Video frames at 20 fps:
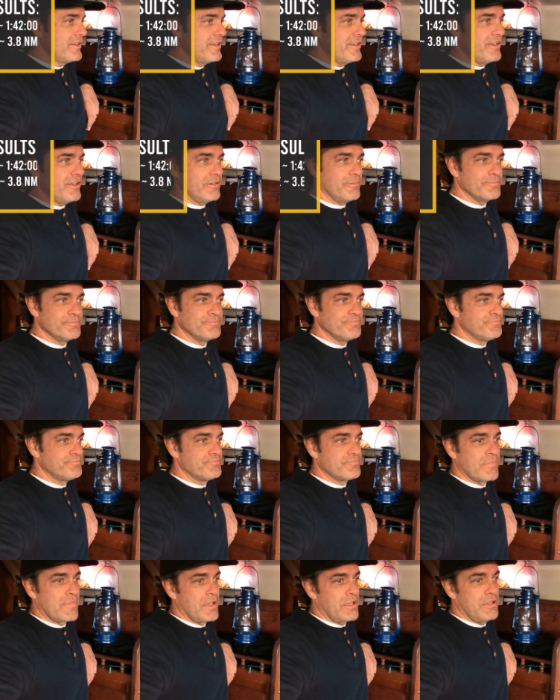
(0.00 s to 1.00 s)
you know,
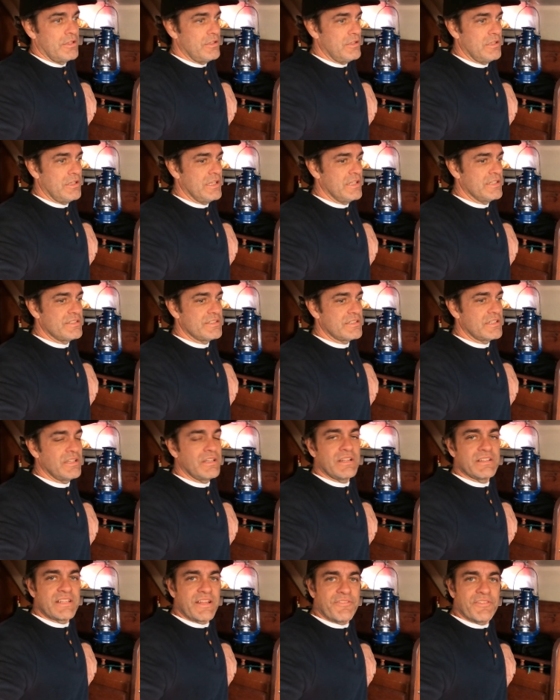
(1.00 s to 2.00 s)
it's
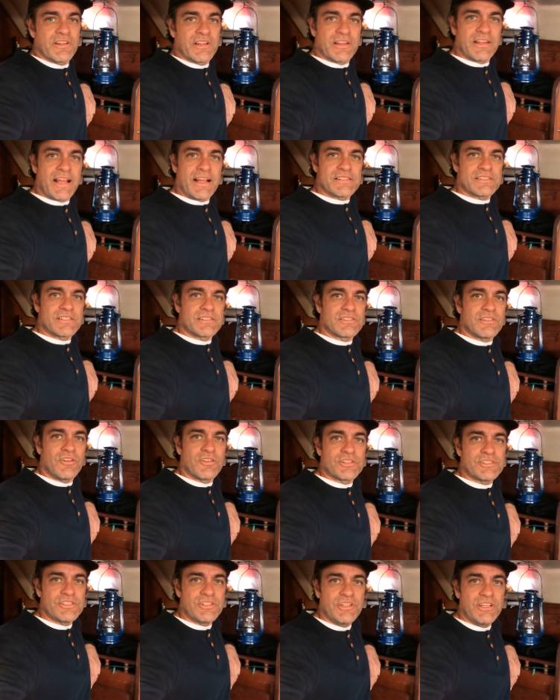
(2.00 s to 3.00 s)
gonna definitely last as
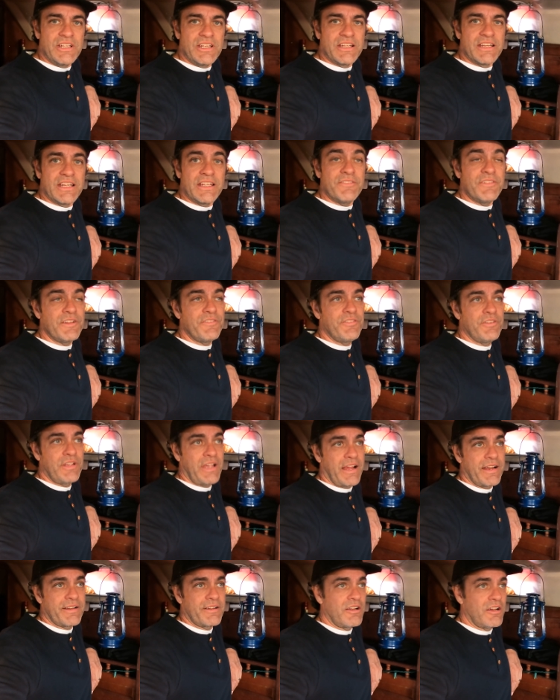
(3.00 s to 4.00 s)
long as you need, even if you
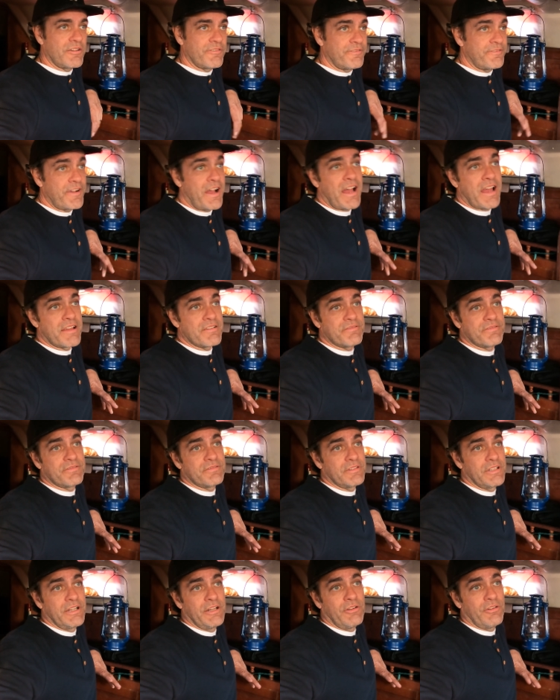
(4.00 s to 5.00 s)
had it on five,
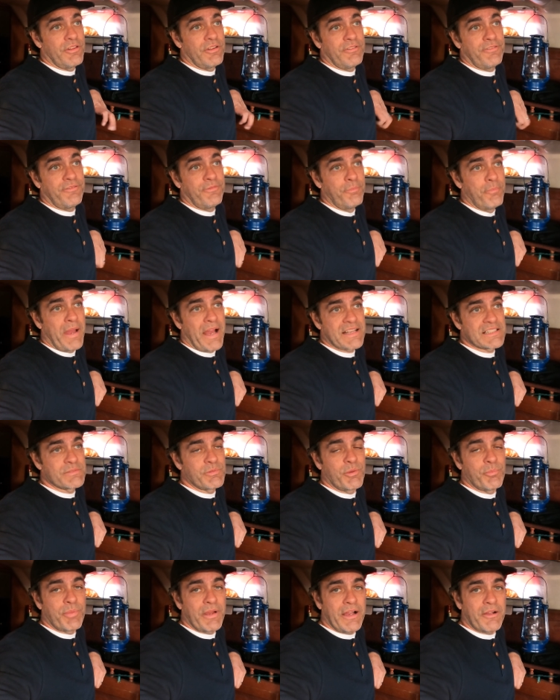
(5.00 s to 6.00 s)
you know, the
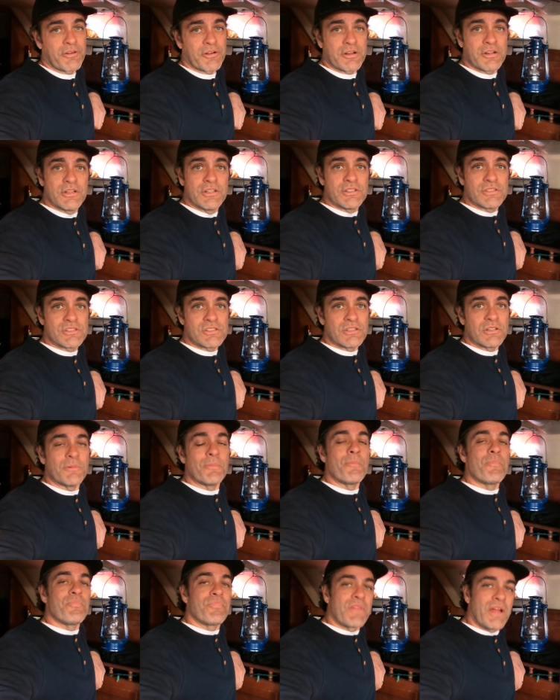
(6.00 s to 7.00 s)
maximum power.
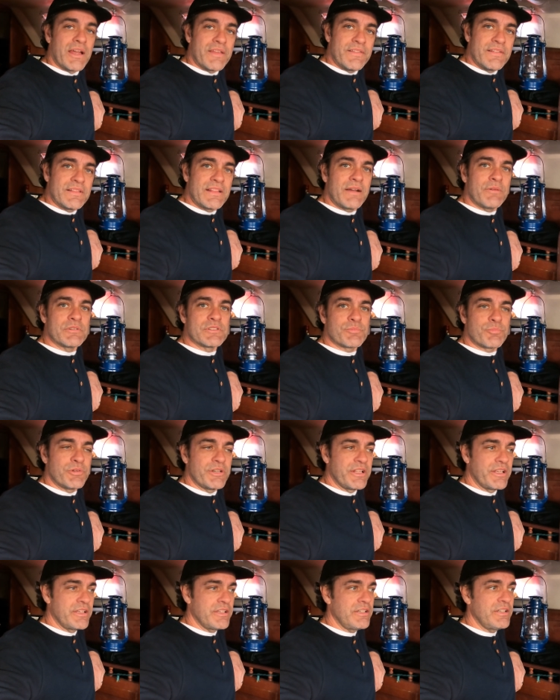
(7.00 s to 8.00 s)
So I think that was
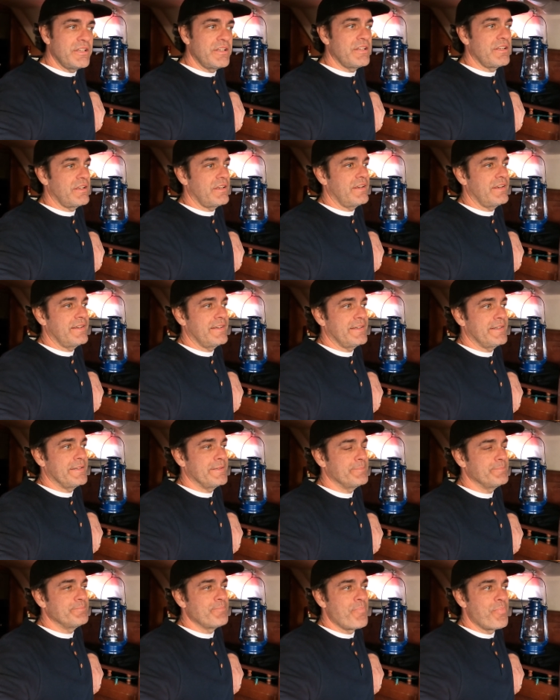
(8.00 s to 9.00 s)
pretty good.
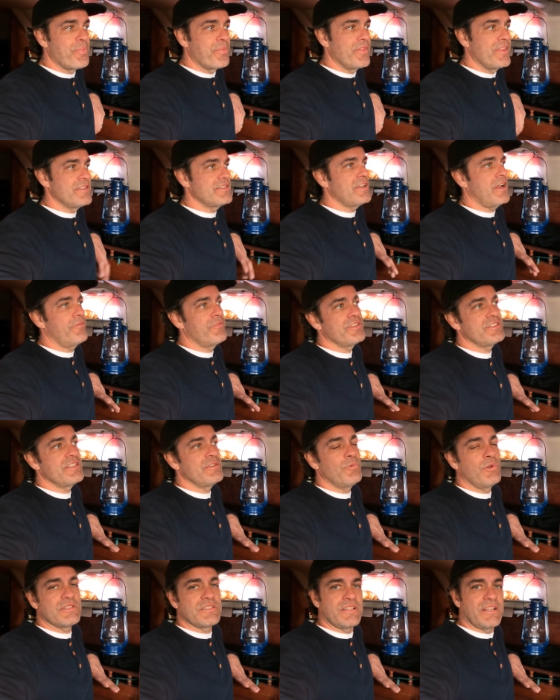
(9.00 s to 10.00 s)
Um, this
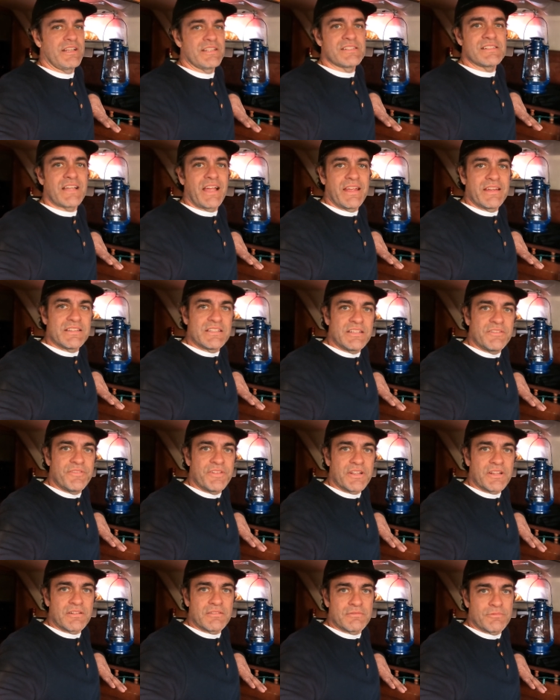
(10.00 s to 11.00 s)
obviously wasn't a
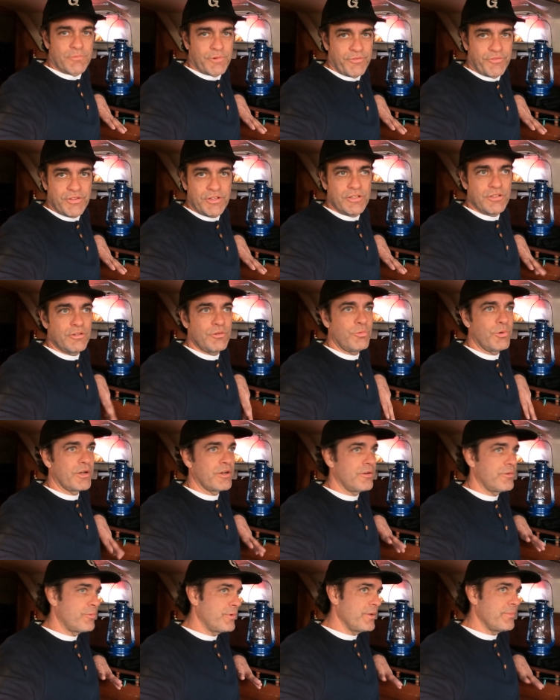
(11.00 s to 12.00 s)
scientific review
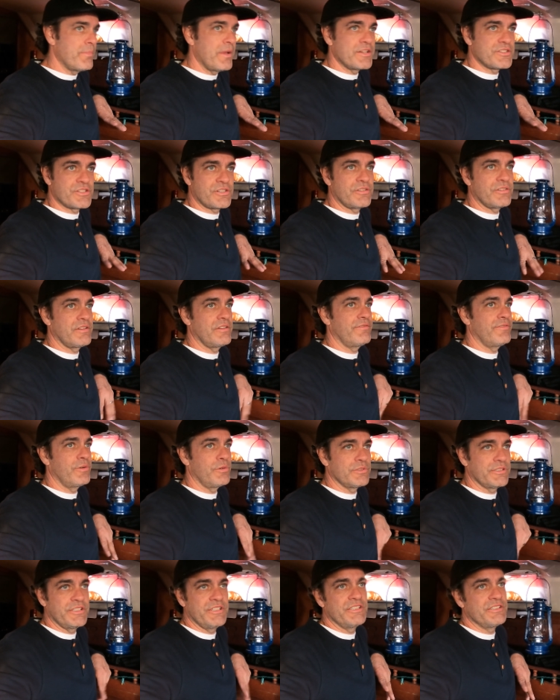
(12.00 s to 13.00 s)
where we measured the
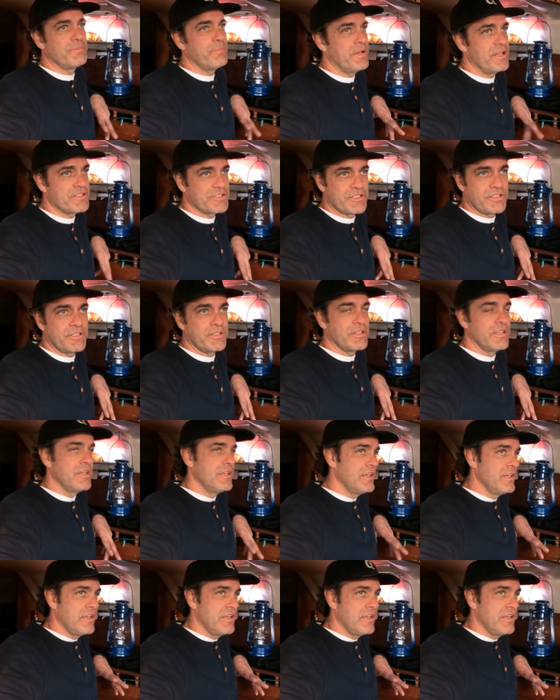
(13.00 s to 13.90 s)
voltage, measured